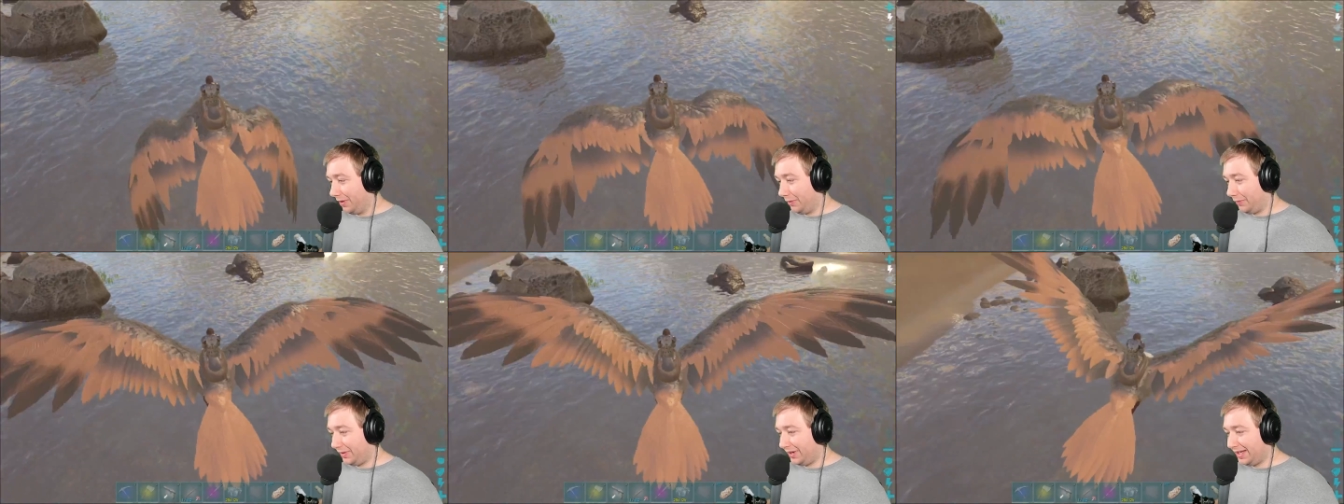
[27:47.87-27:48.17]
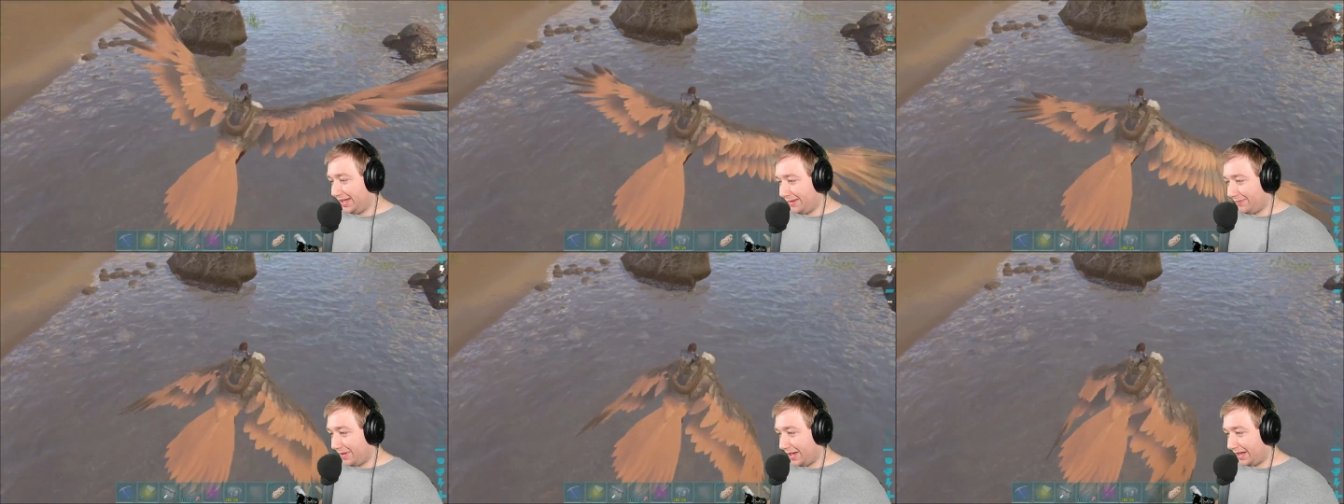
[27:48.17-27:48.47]
But we
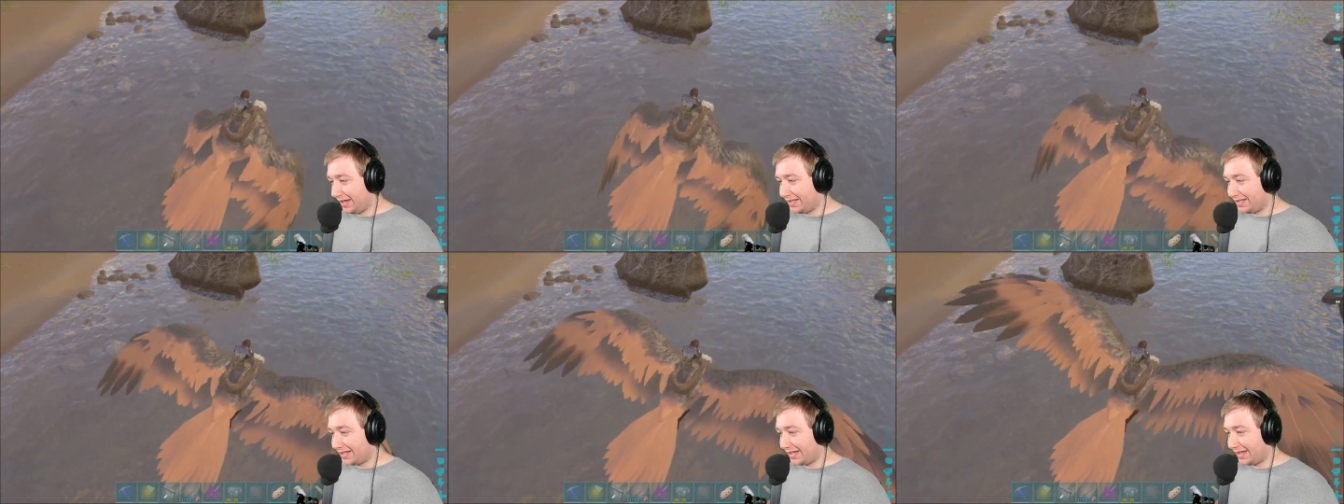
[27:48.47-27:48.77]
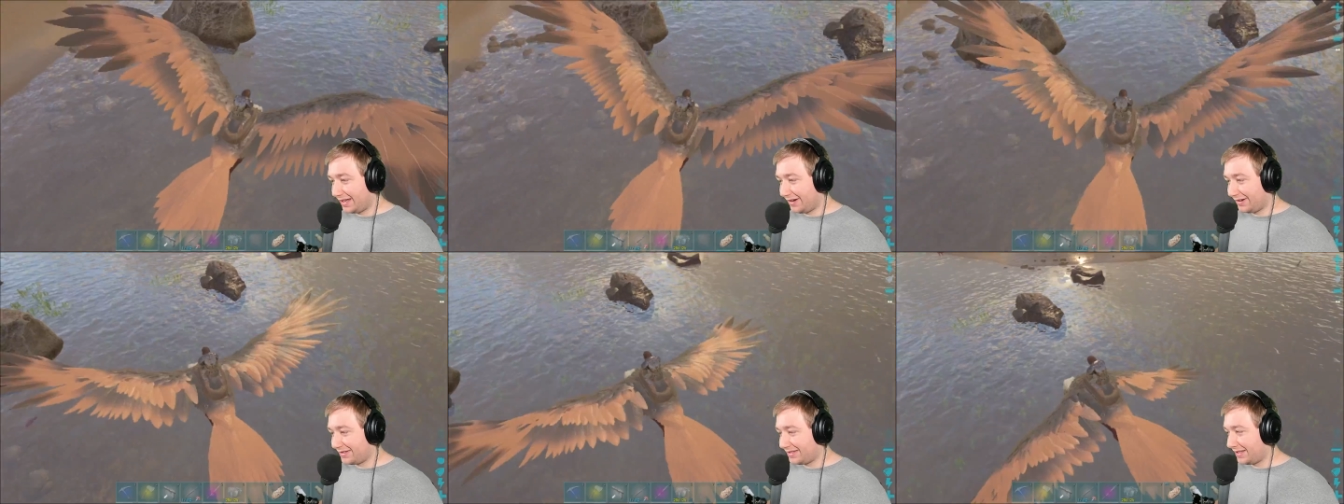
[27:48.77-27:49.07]
did manage
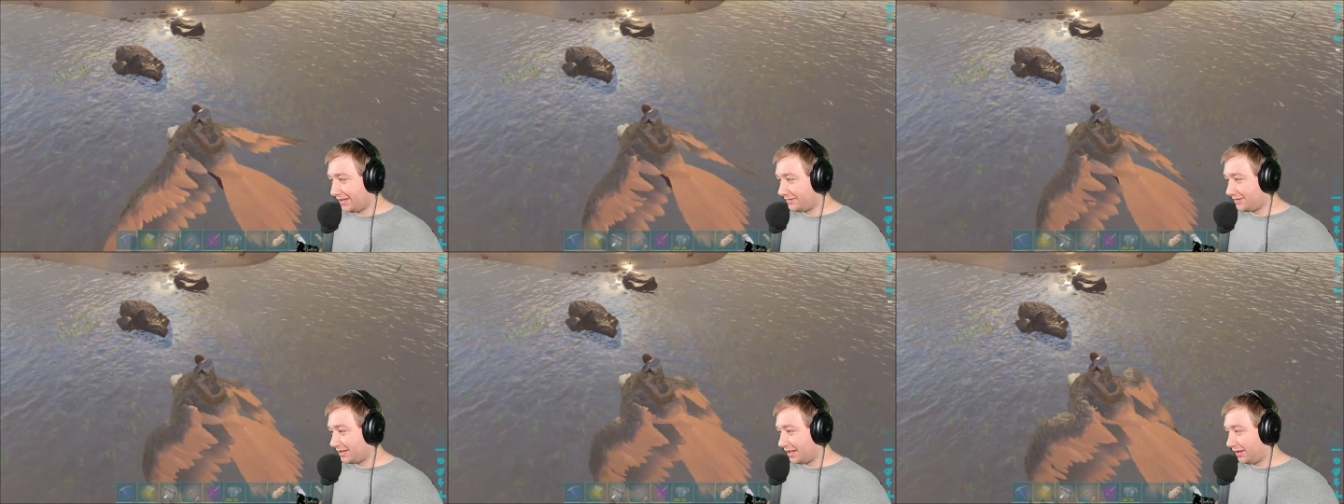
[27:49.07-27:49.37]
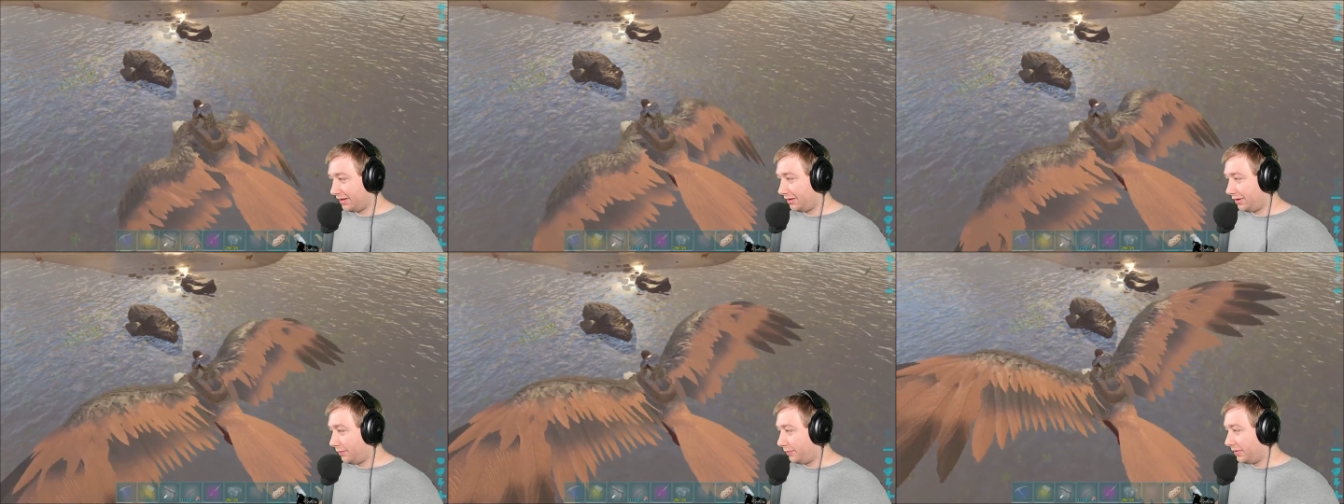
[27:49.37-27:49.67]
to get ourselves
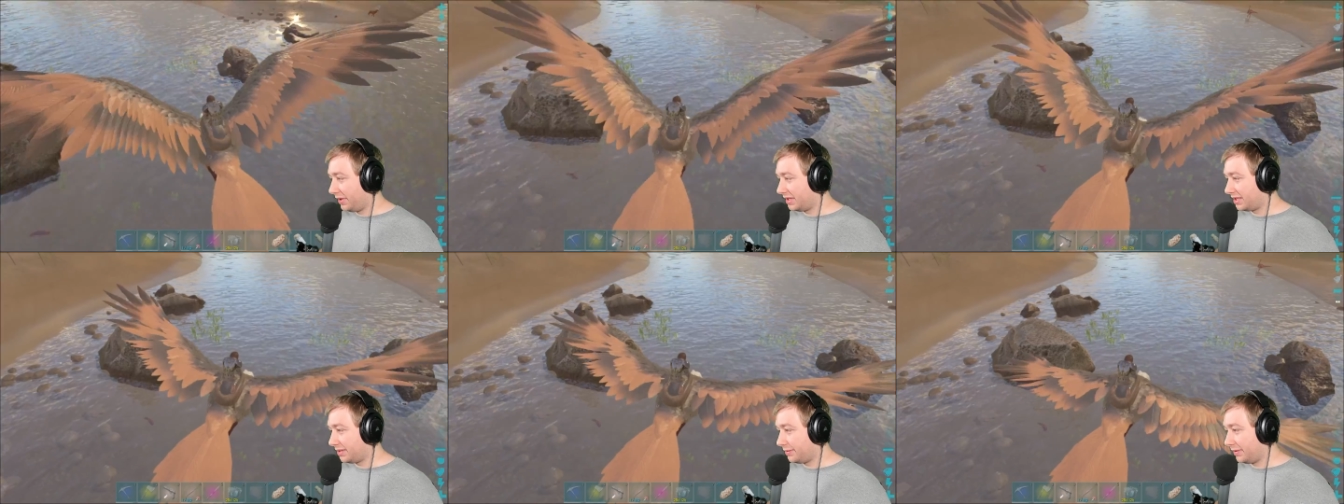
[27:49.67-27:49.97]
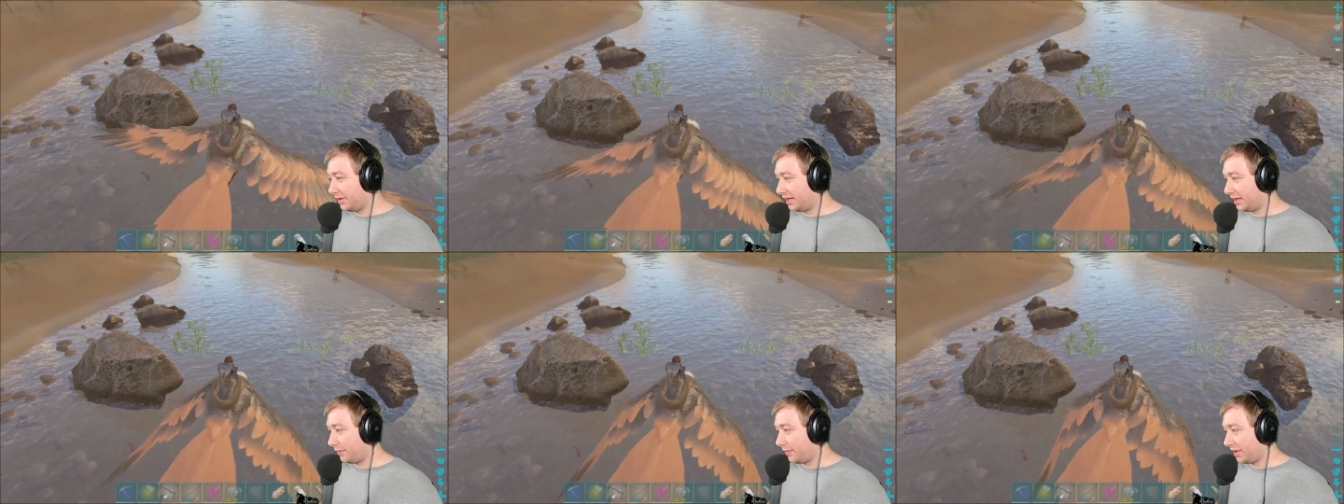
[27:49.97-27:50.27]
a little bit of
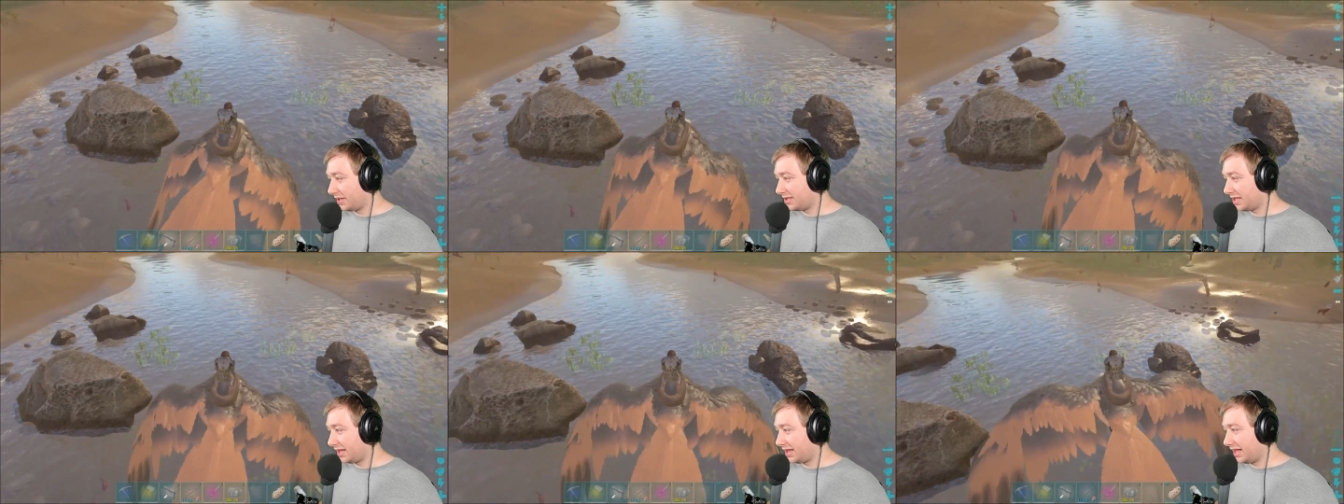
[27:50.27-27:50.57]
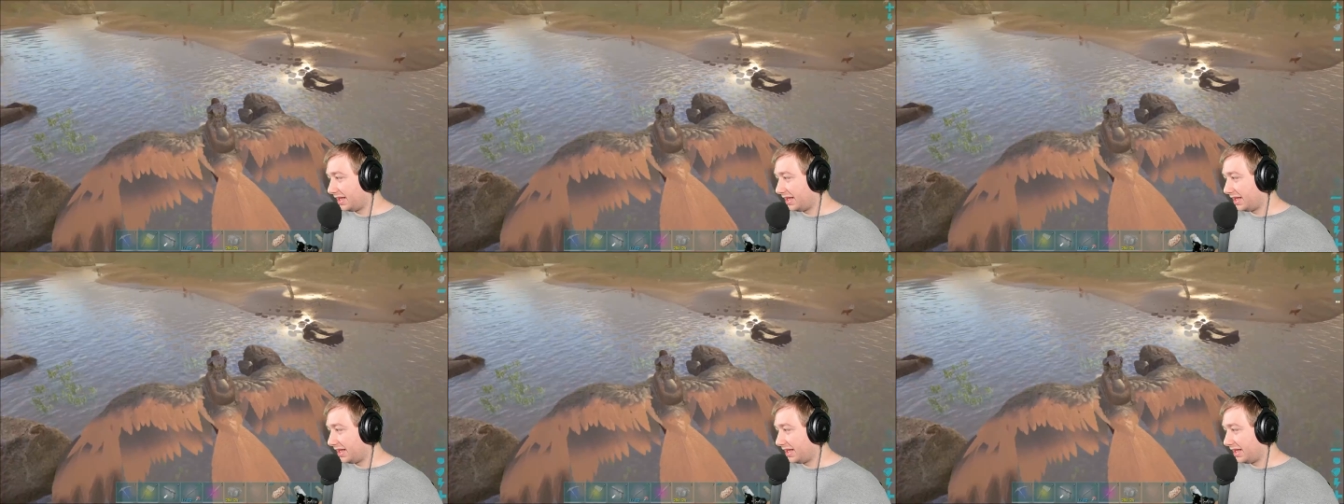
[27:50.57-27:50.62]
cementing paste.